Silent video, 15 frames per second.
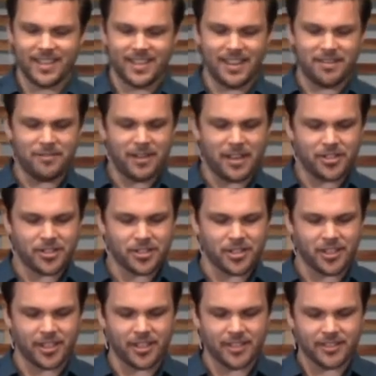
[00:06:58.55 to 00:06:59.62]

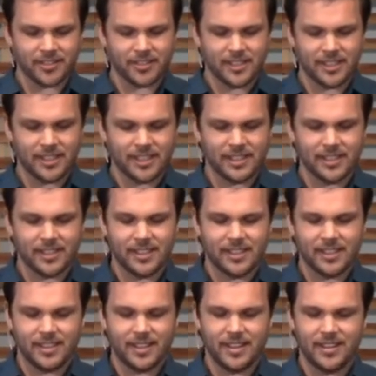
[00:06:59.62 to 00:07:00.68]
adventure.
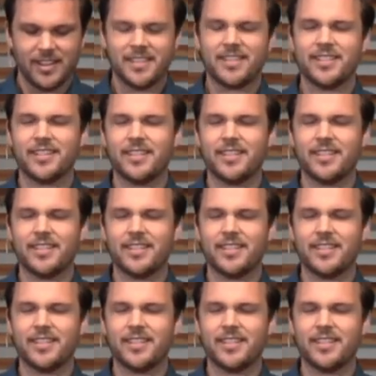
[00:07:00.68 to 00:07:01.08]
This is the